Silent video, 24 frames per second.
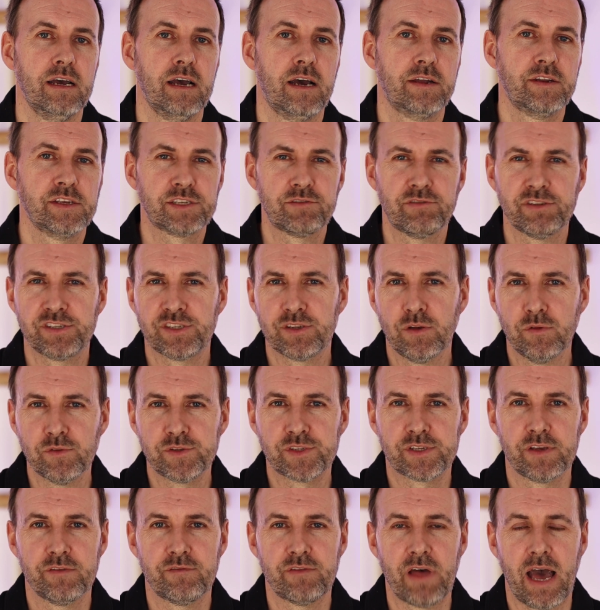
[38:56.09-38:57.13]
And as a
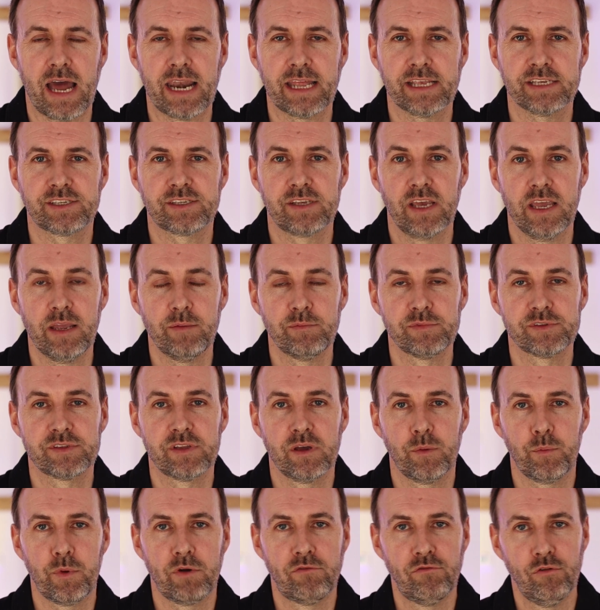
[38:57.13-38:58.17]
result of that, it seems
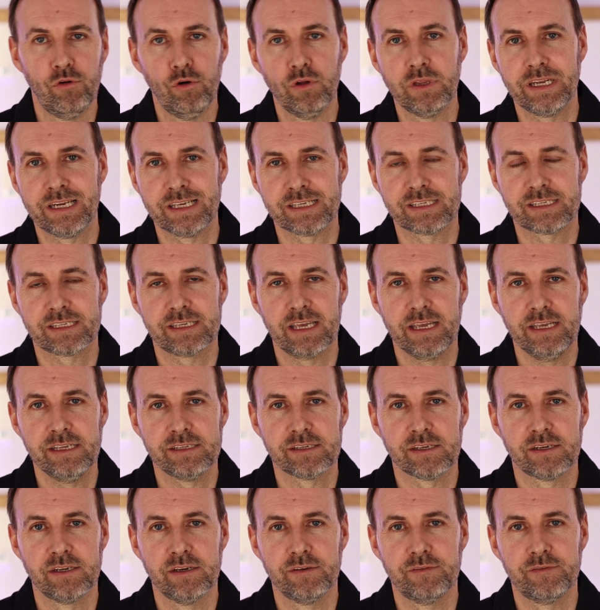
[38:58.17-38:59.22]
that we're all in a
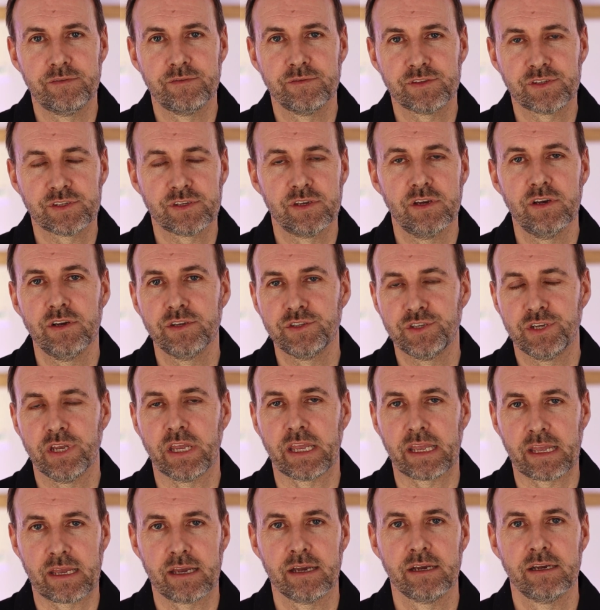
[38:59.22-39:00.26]
season of
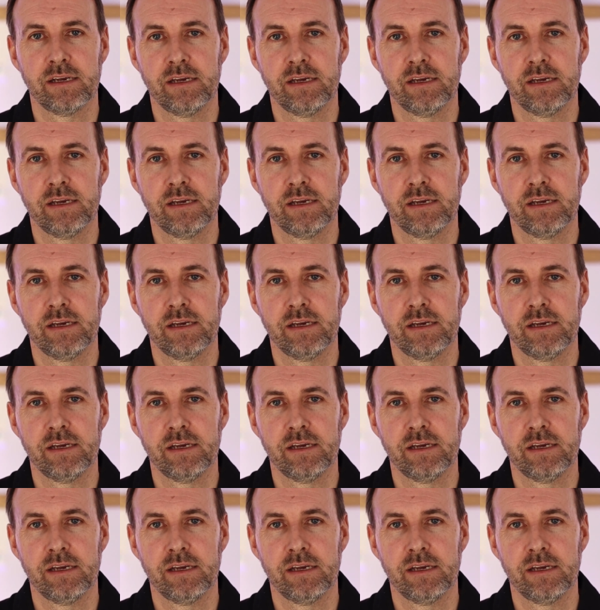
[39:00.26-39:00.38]
searching.